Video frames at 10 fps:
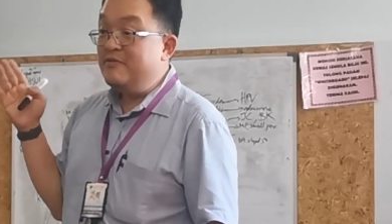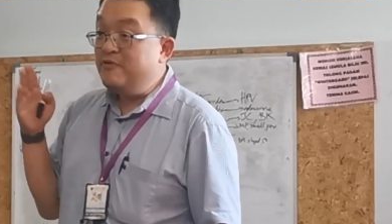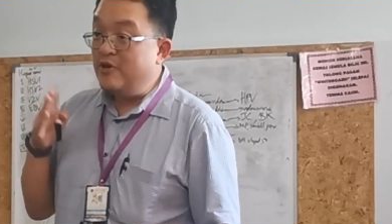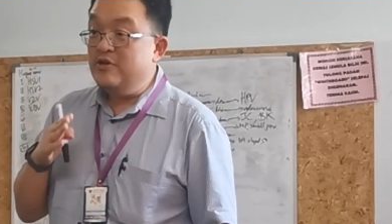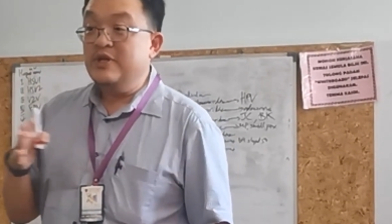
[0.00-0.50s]

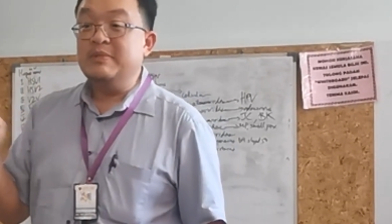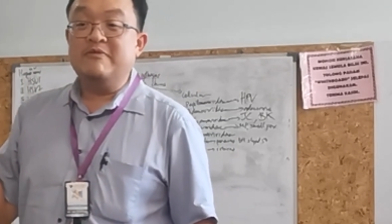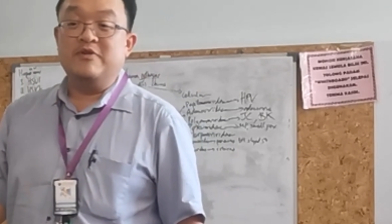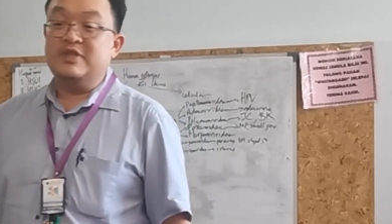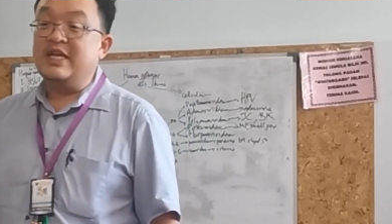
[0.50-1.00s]
follow them
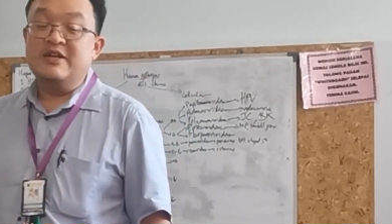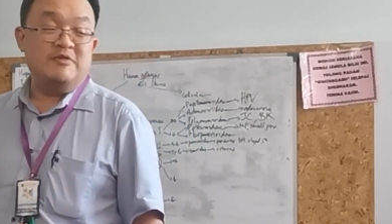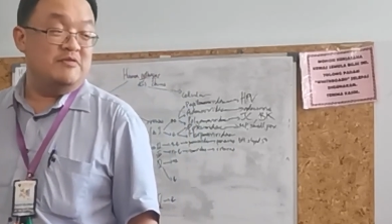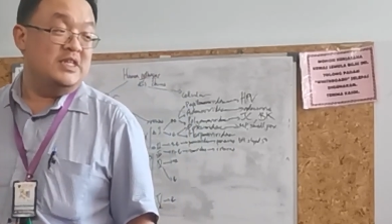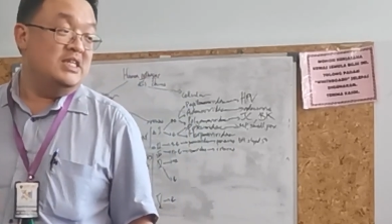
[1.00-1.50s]
up for
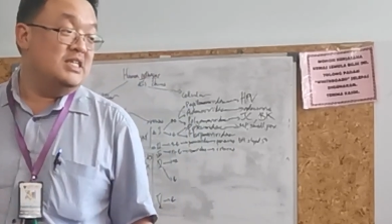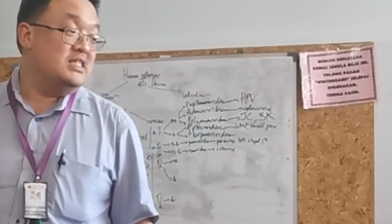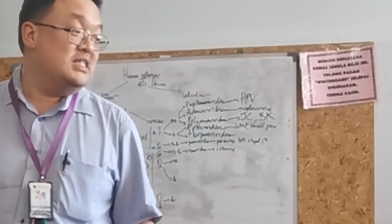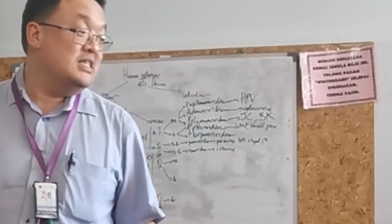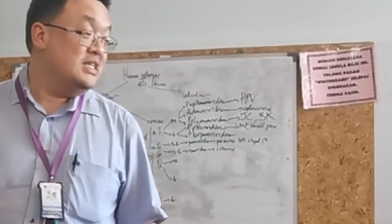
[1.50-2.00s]
10-15
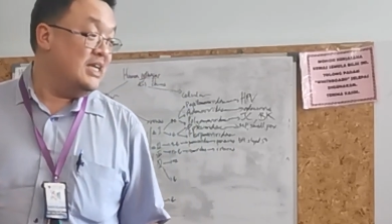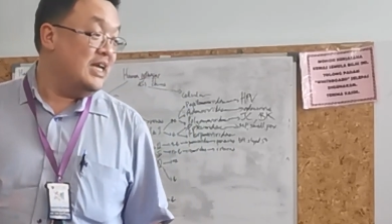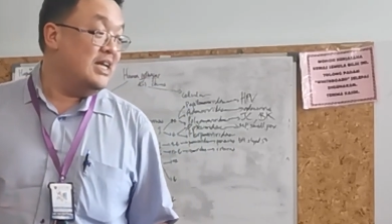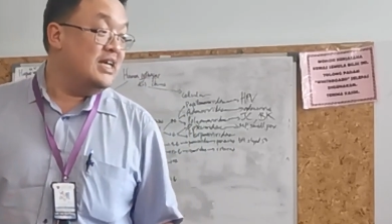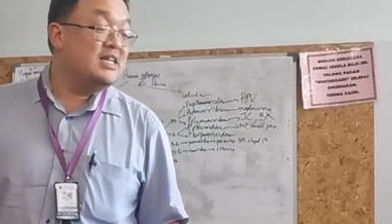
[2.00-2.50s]
years,
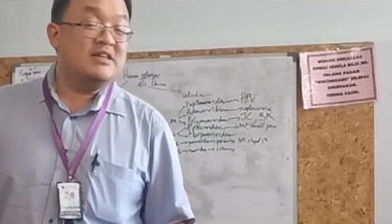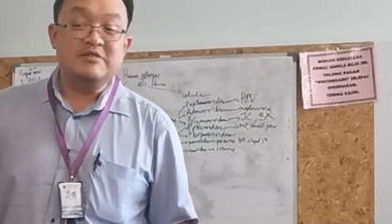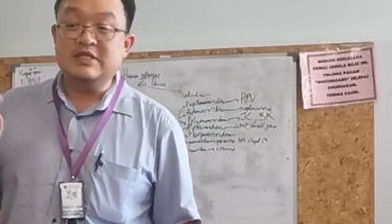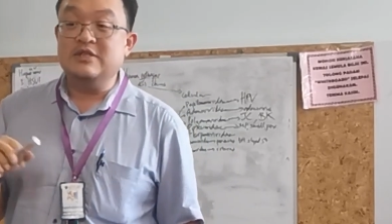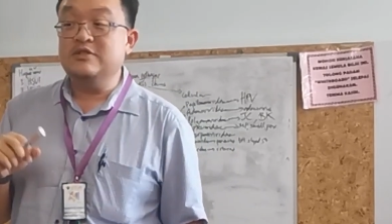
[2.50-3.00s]
and then there
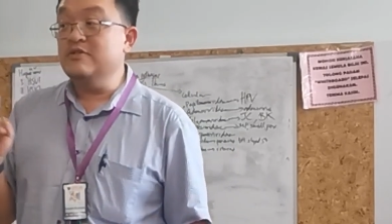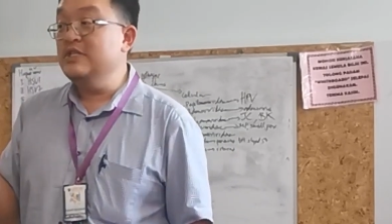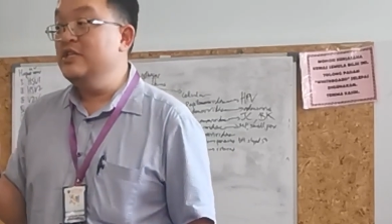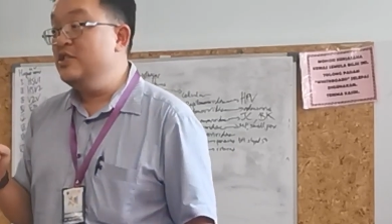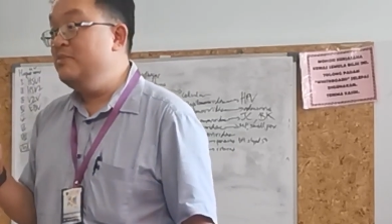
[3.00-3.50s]
is an
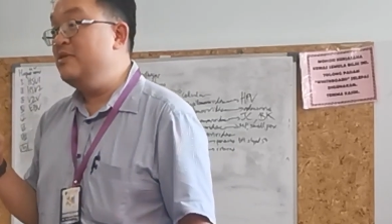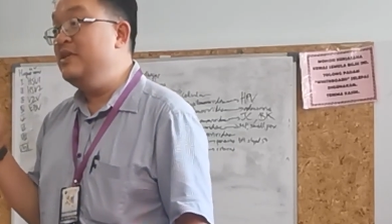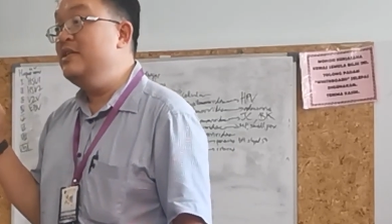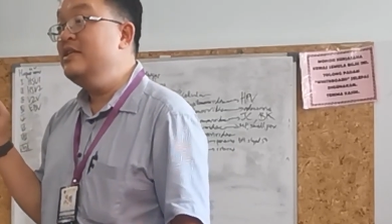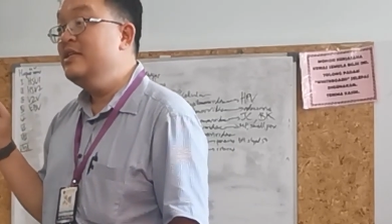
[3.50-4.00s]
association
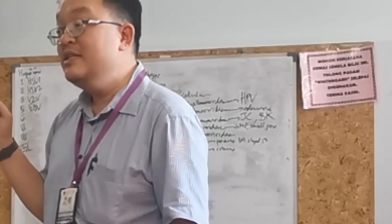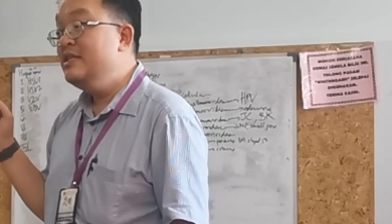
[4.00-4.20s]
between